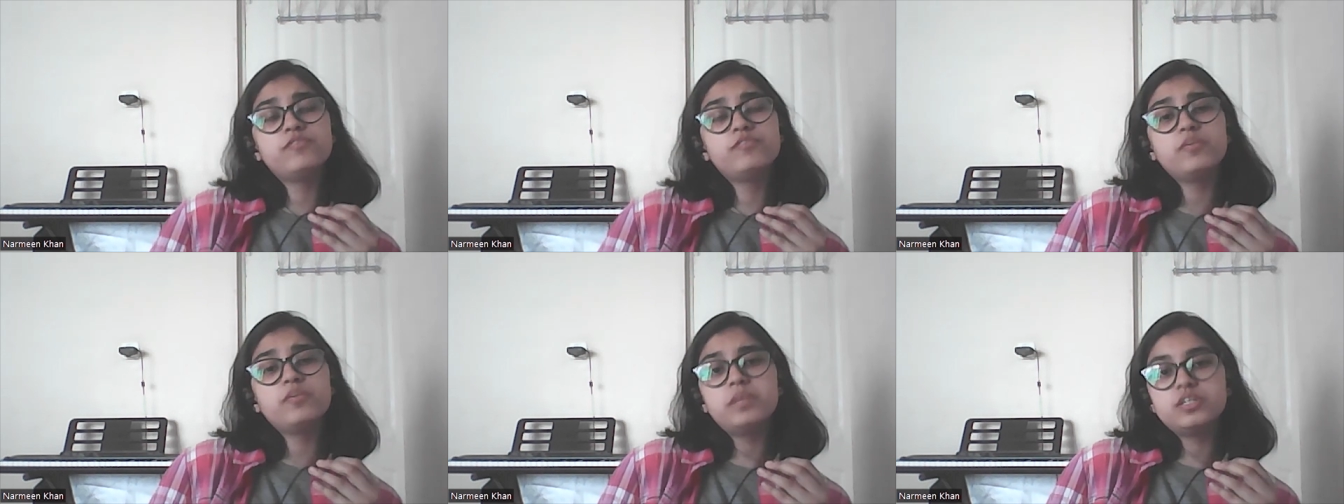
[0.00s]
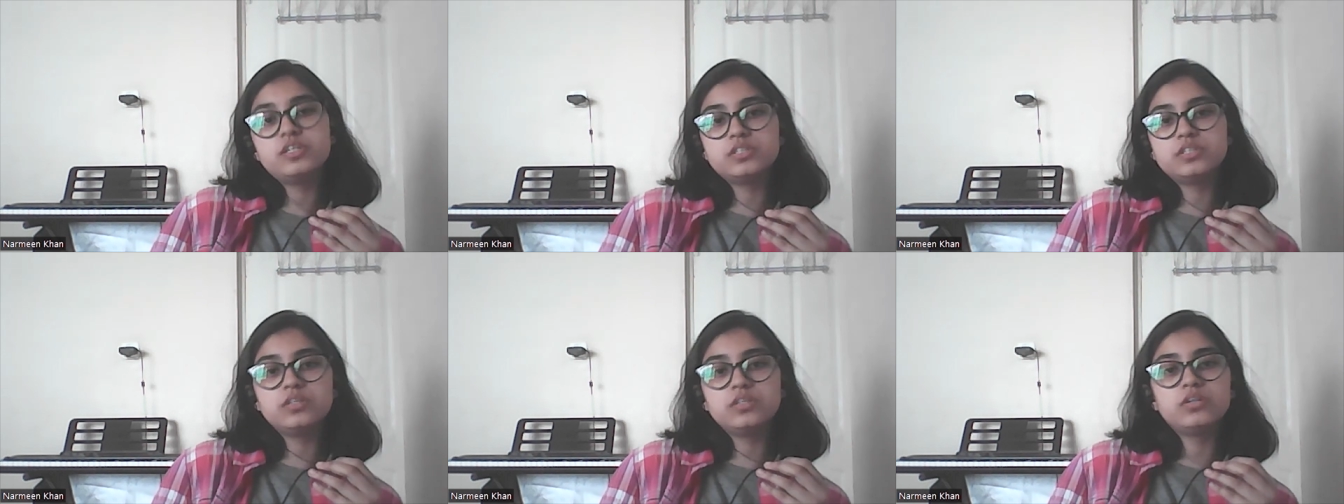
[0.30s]

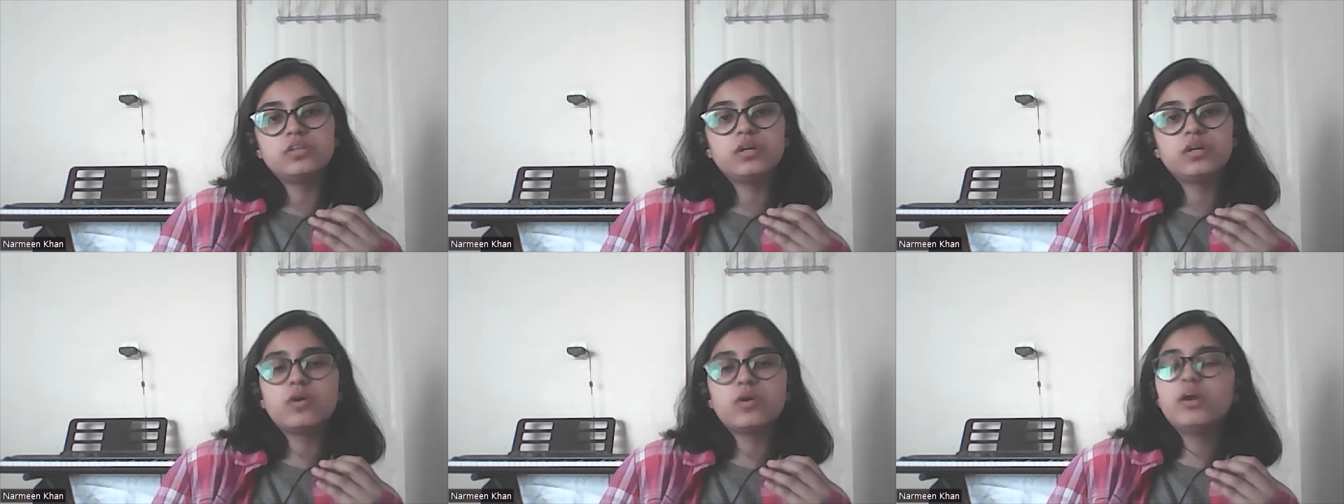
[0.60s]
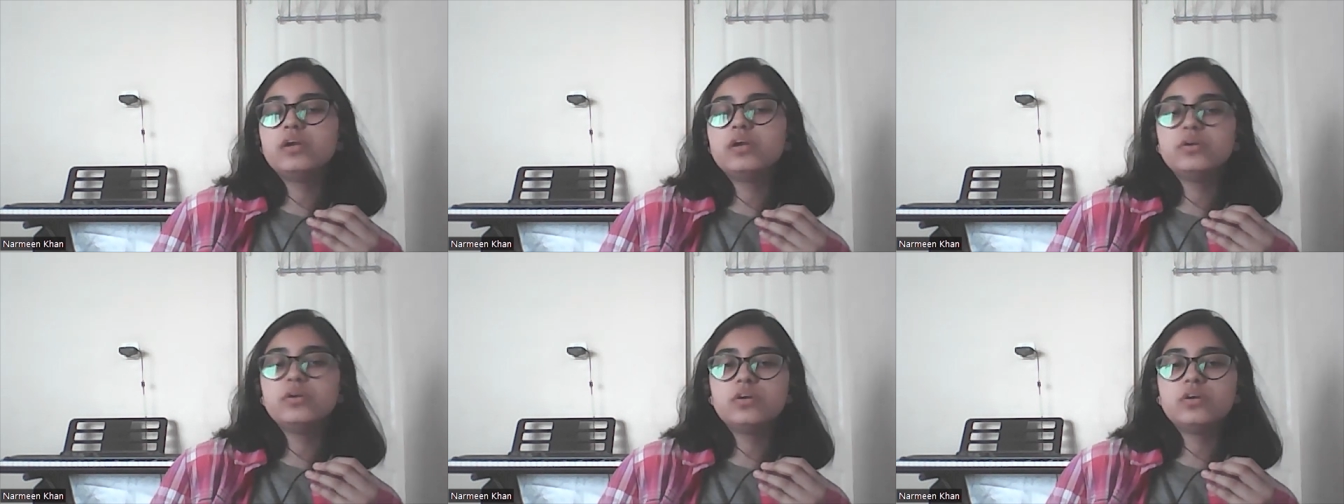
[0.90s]
information your
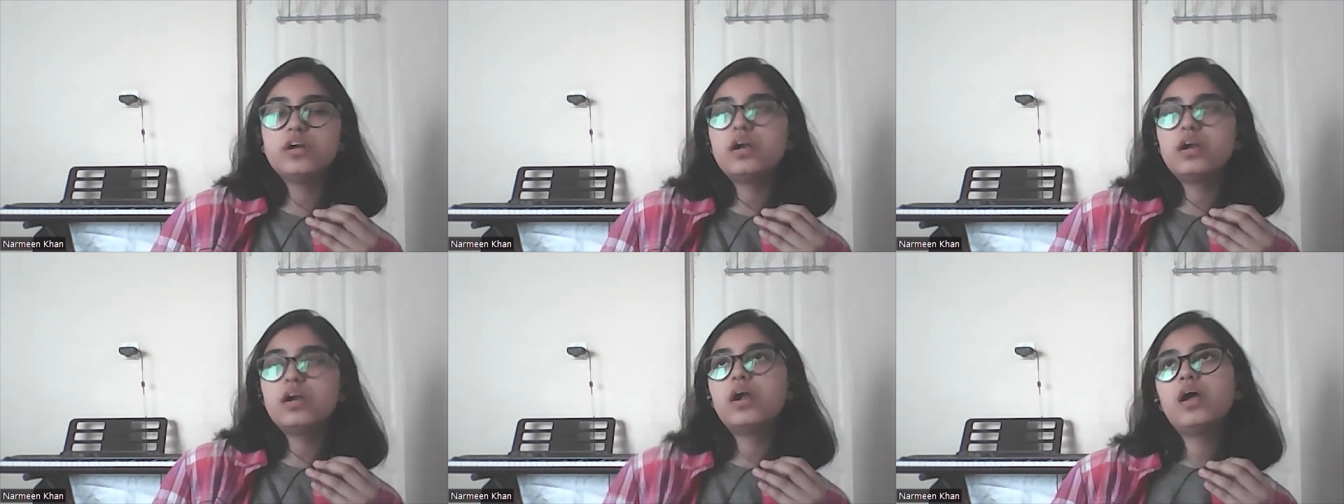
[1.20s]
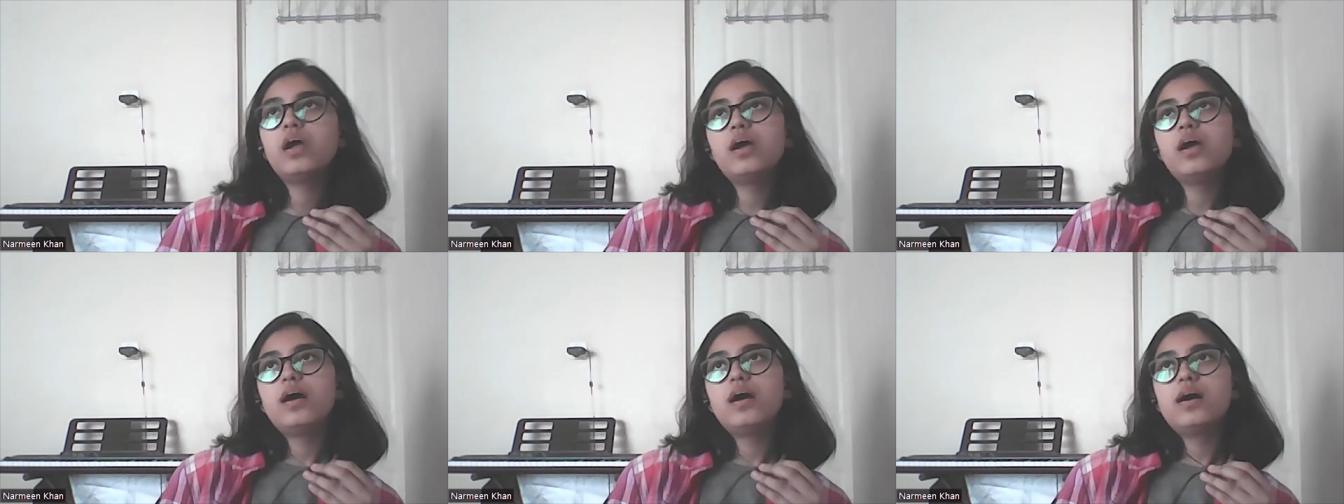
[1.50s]
according to your
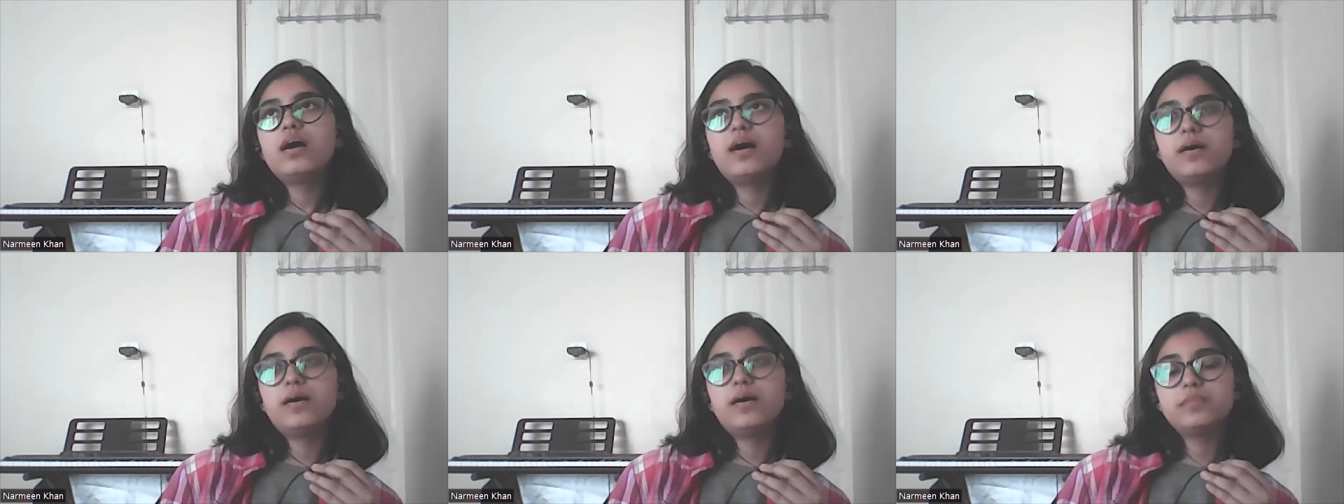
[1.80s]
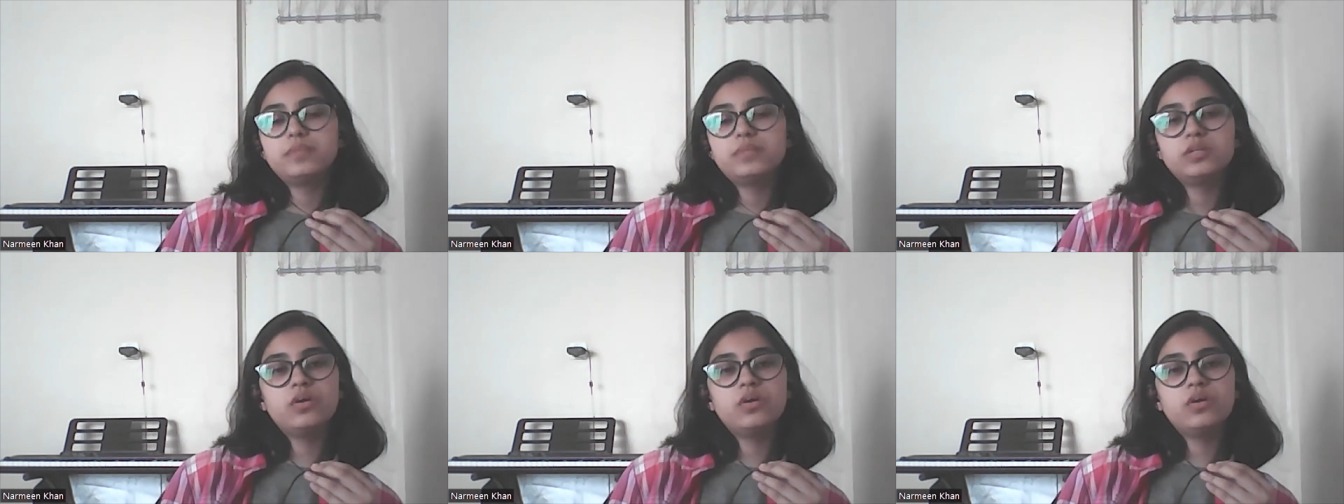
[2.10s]

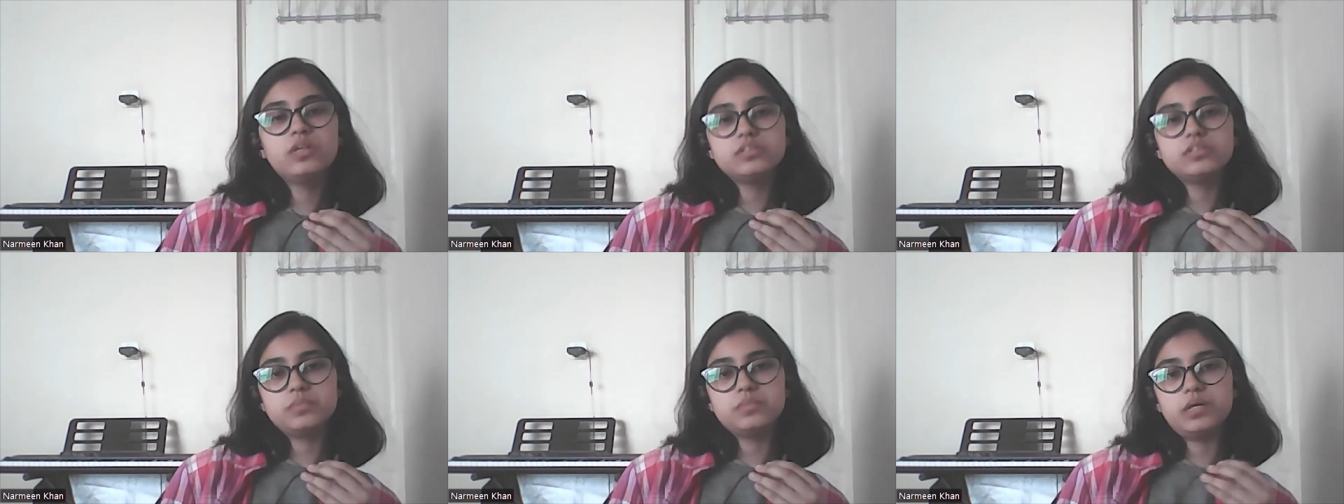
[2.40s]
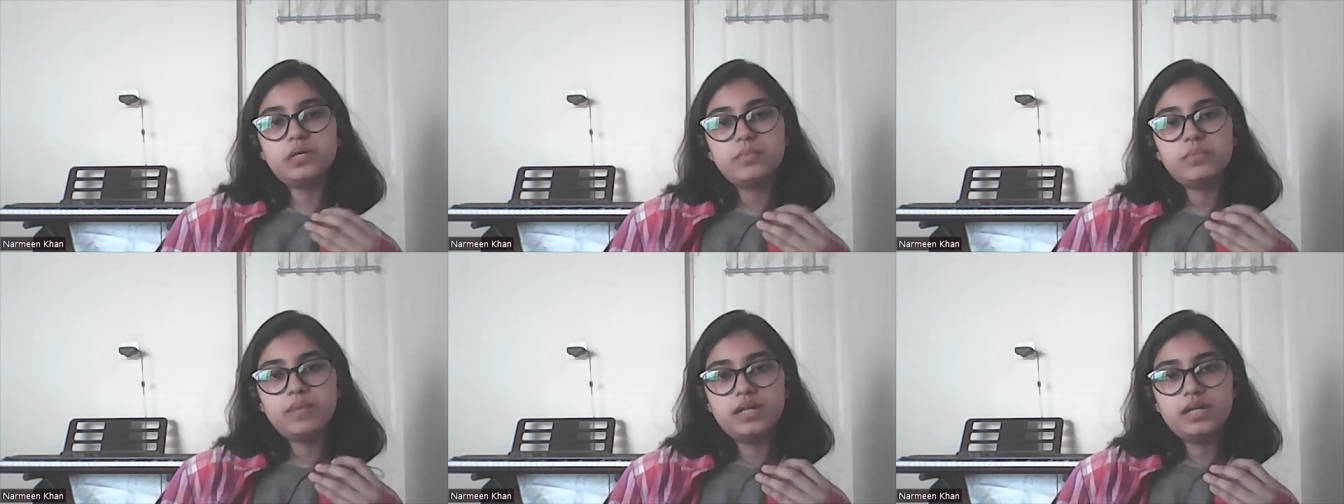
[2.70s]
um knowledge
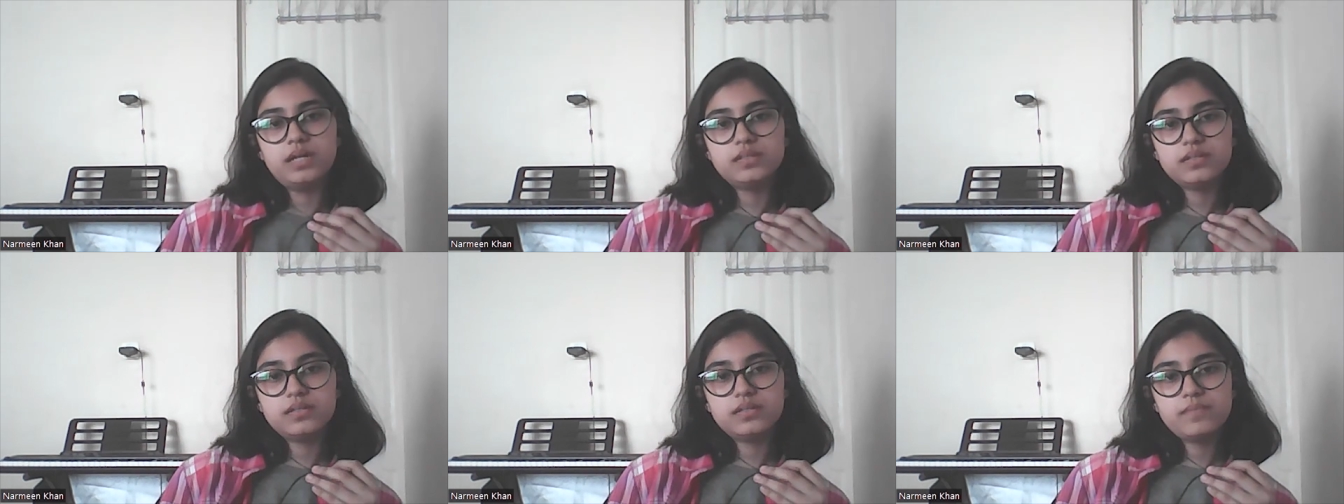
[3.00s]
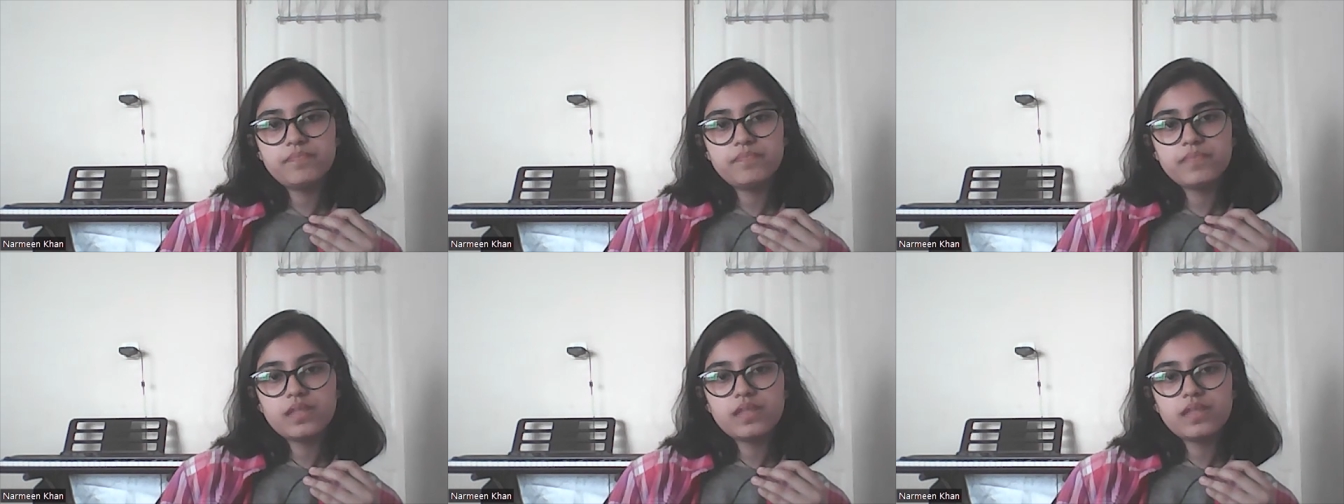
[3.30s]
about math